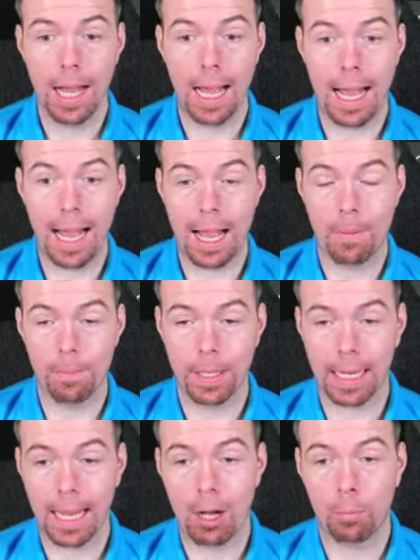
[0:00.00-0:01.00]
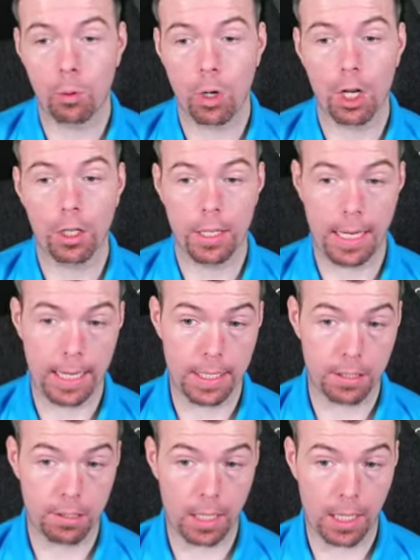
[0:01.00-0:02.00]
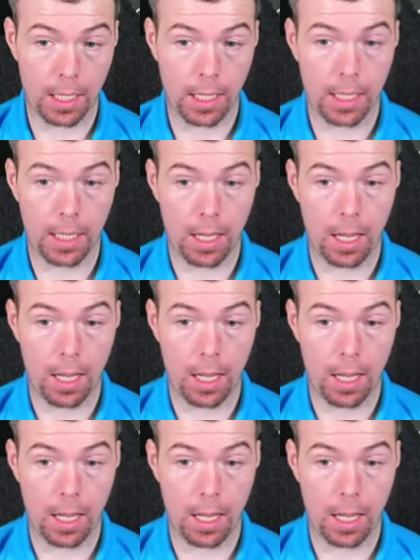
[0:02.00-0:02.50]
Miguel Almiron is the